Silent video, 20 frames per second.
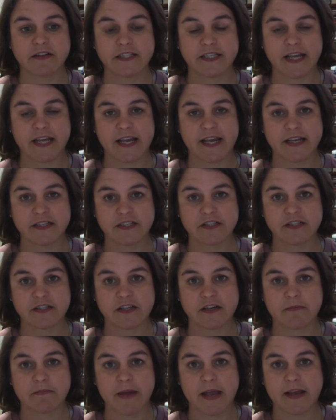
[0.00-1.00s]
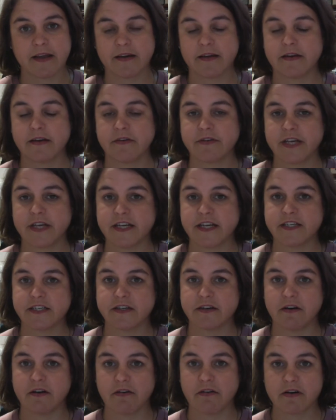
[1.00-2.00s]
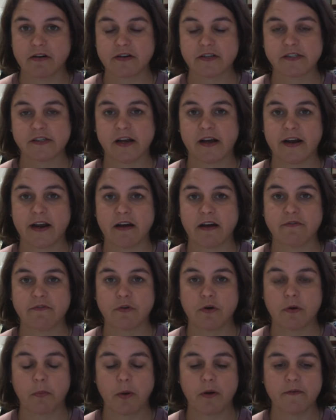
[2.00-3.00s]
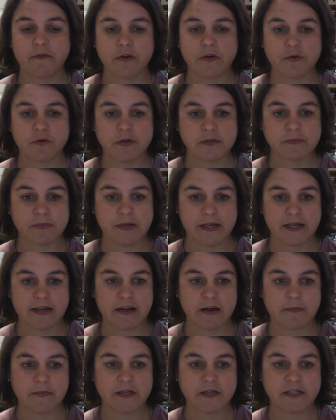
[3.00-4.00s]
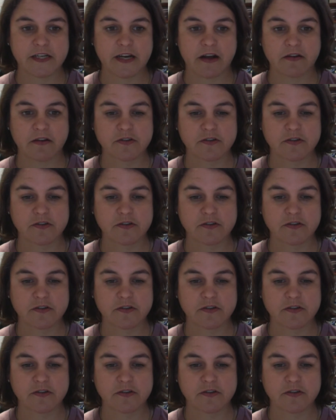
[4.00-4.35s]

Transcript: Danae is just going to make a notation on our sign-out form of who is picking up the child,